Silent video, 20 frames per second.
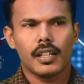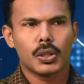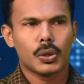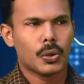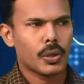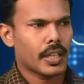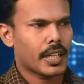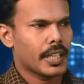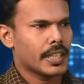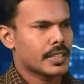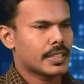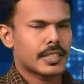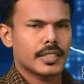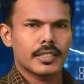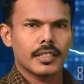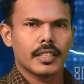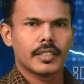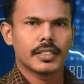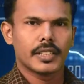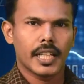
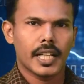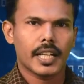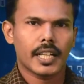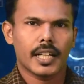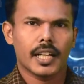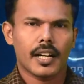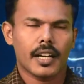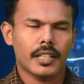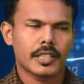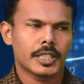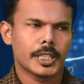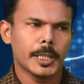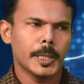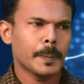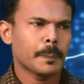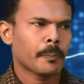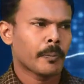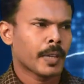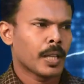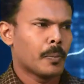dollarize their currency
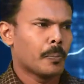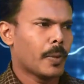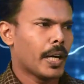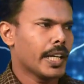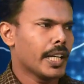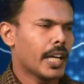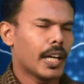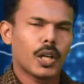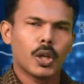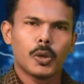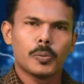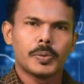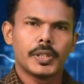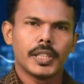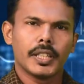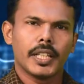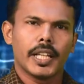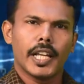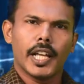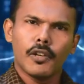by
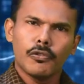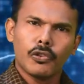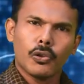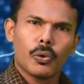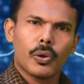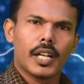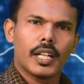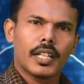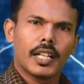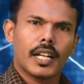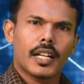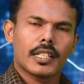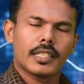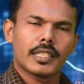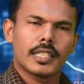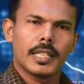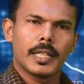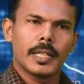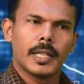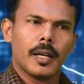adopting a foreign
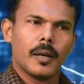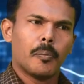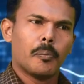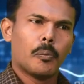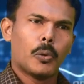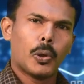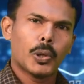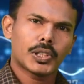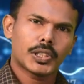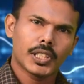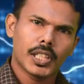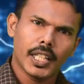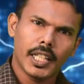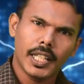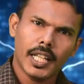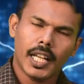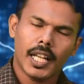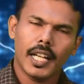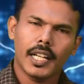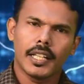currency, mostly
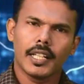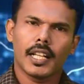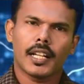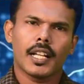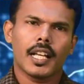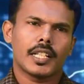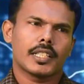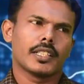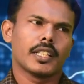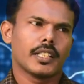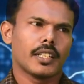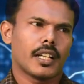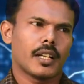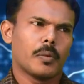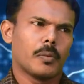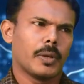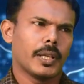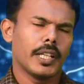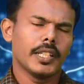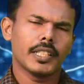an international
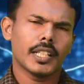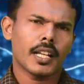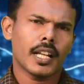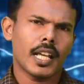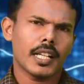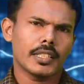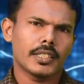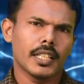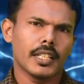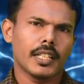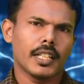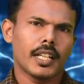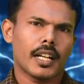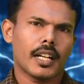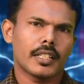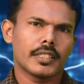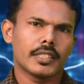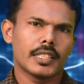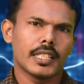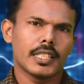currency. International
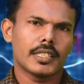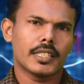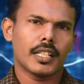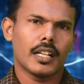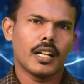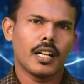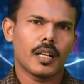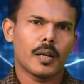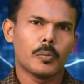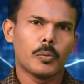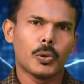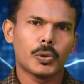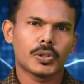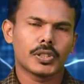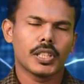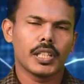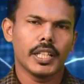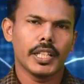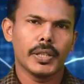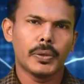currencies are
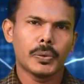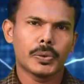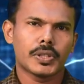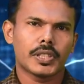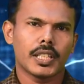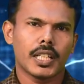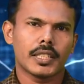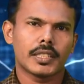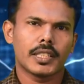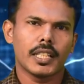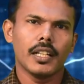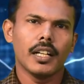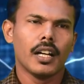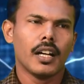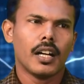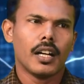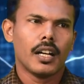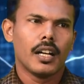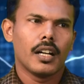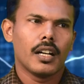mostly used as the
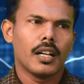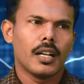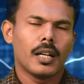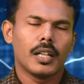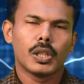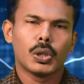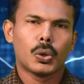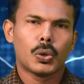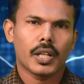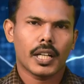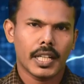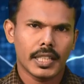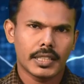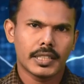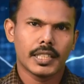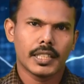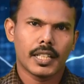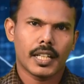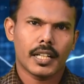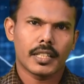
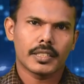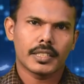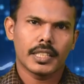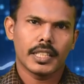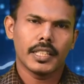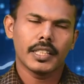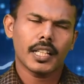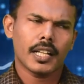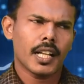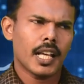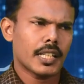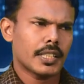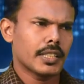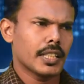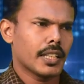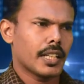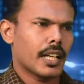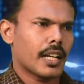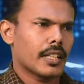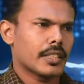dollarized currency.
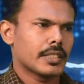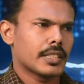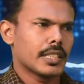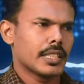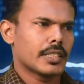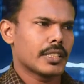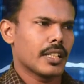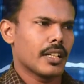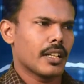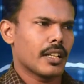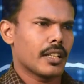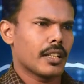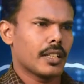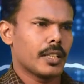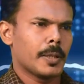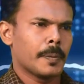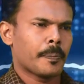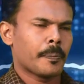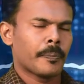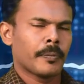International currencies
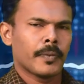are